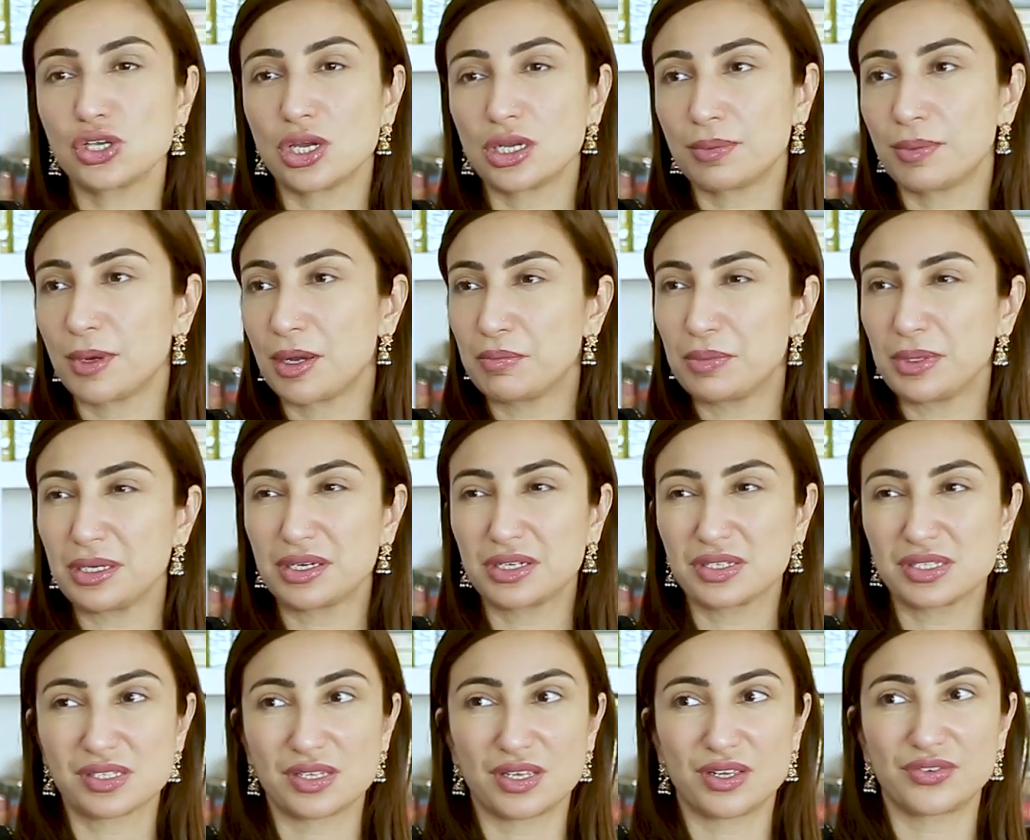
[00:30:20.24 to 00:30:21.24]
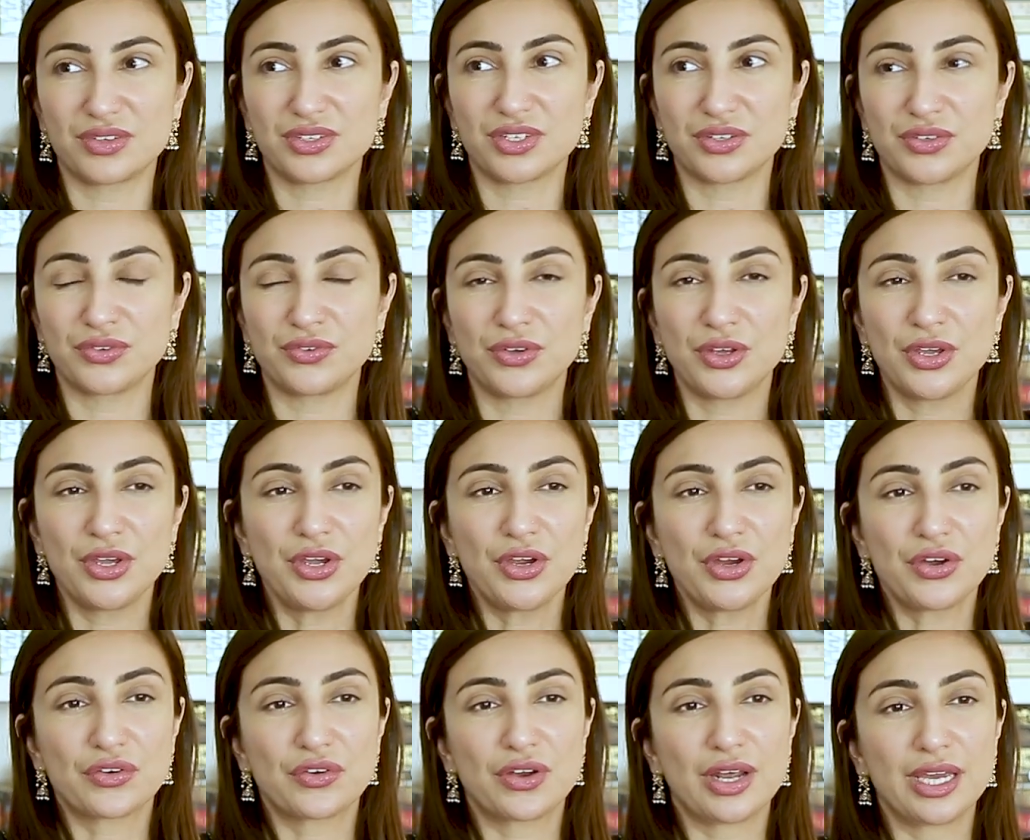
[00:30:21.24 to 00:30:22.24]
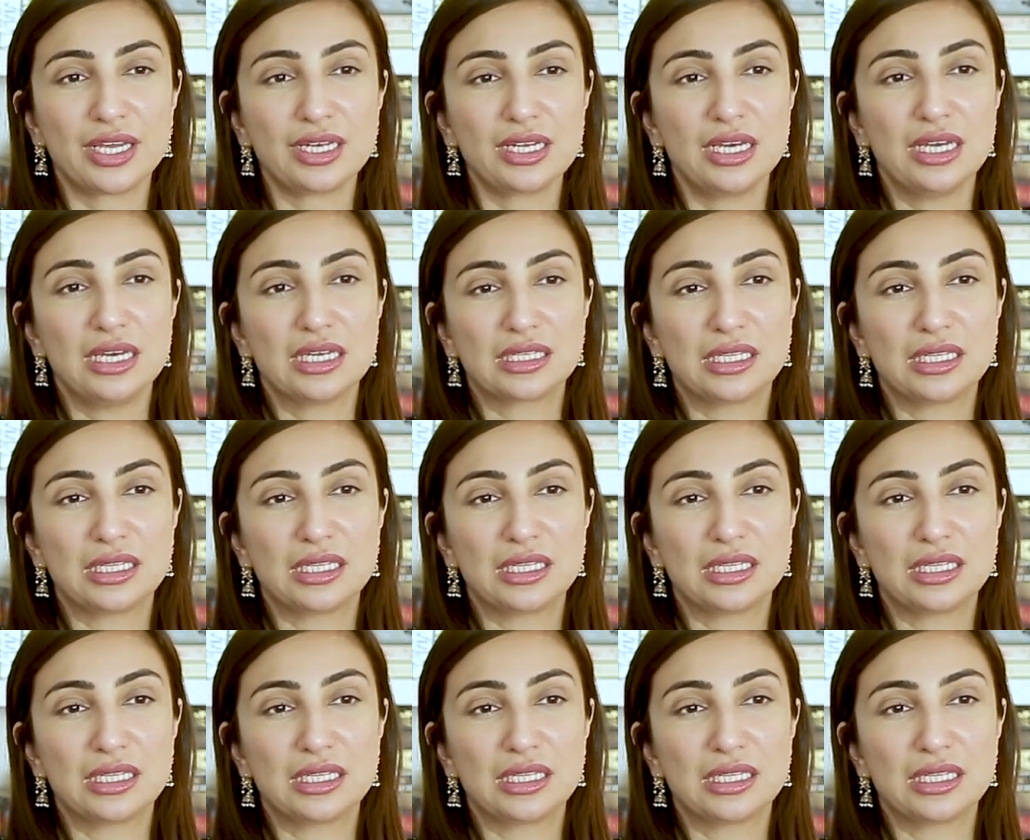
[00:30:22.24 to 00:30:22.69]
not about being conservative, right?